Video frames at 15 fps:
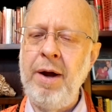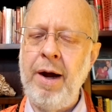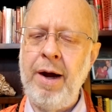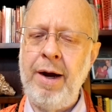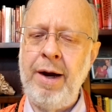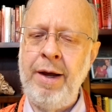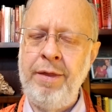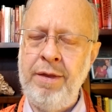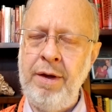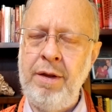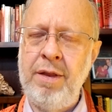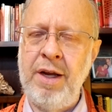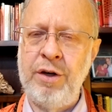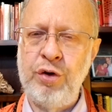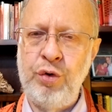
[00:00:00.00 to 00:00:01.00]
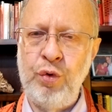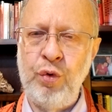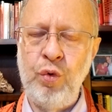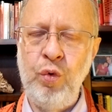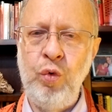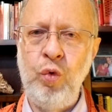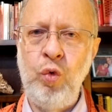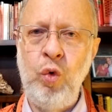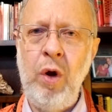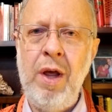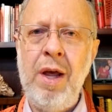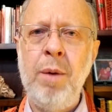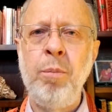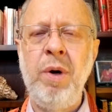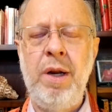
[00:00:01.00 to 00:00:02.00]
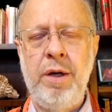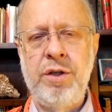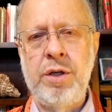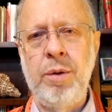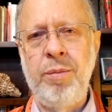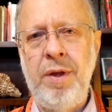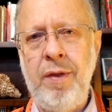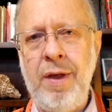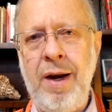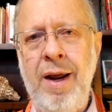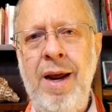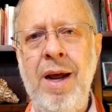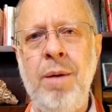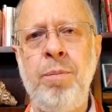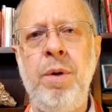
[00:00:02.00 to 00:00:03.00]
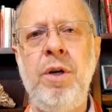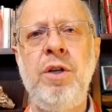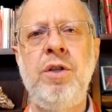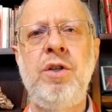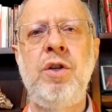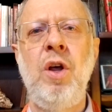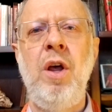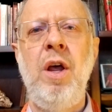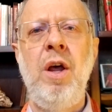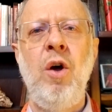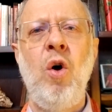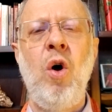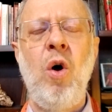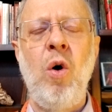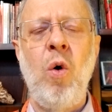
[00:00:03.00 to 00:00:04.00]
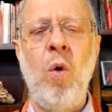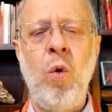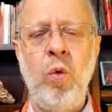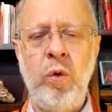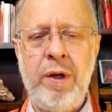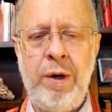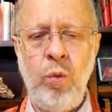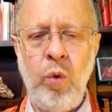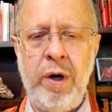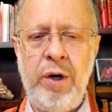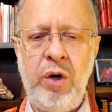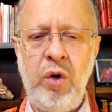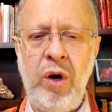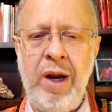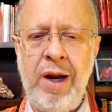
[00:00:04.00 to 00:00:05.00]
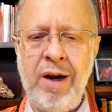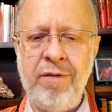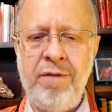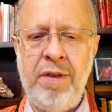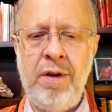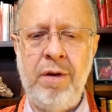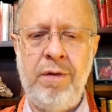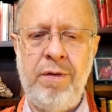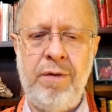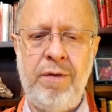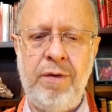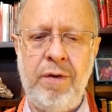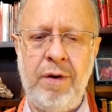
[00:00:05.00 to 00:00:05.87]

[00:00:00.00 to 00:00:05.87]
I think that's true, but it's something that happens only when you have this